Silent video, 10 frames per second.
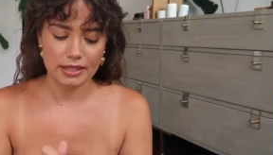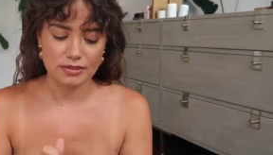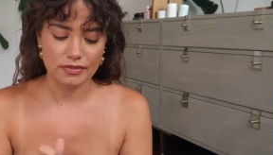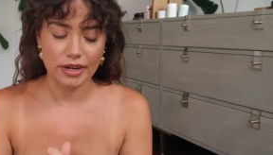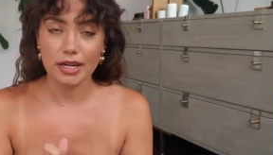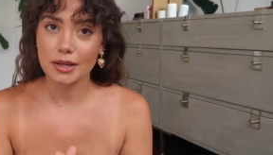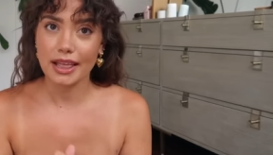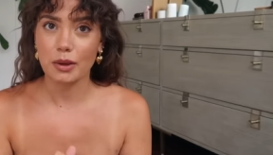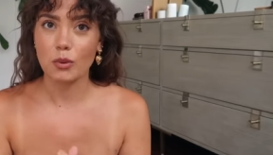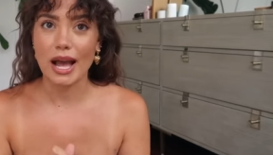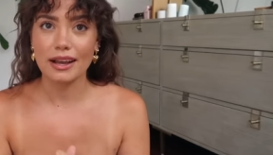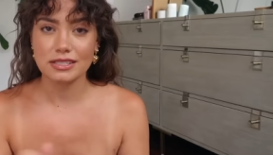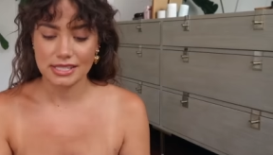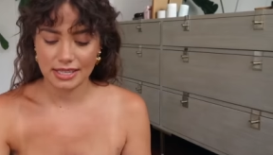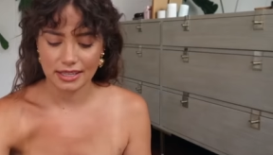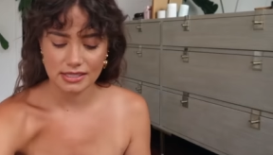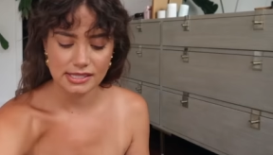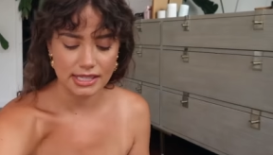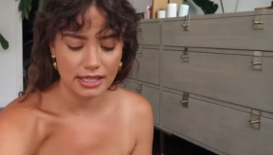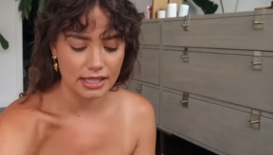It's very like waxy and
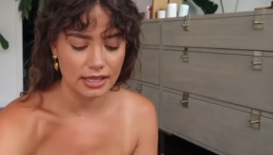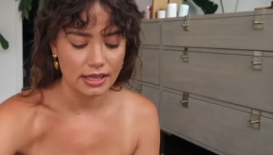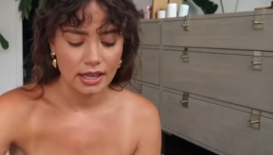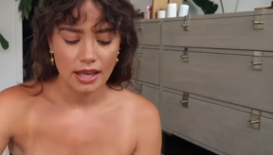sticky,